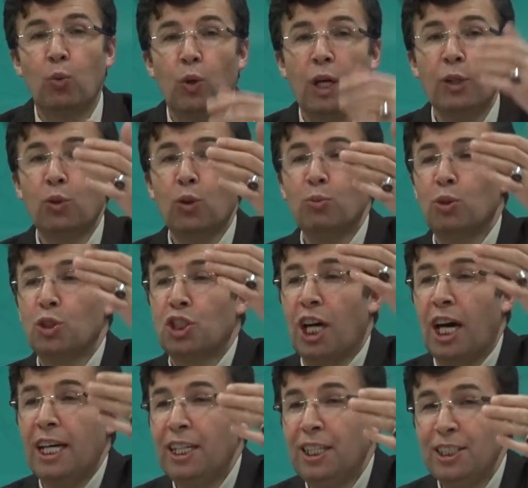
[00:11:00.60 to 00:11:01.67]
one room to
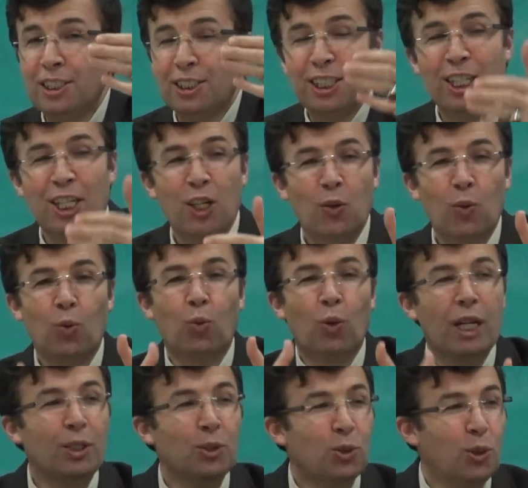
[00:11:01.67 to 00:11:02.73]
Chinese,
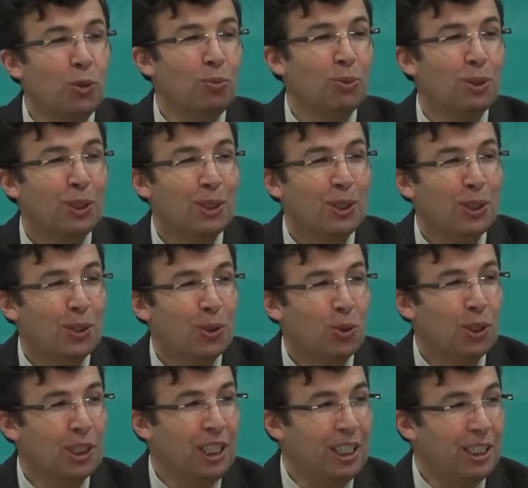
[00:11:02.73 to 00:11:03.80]
one room
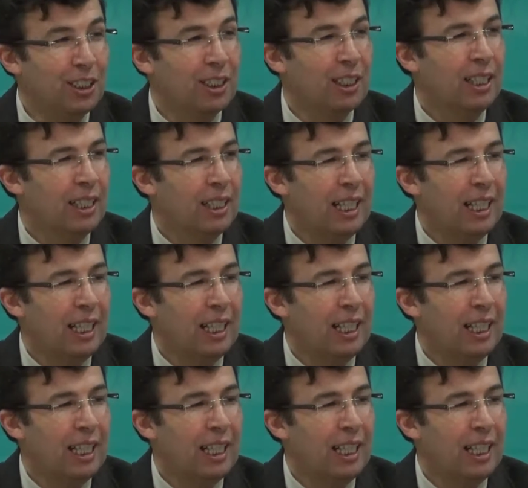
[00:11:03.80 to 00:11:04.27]
to Greeks.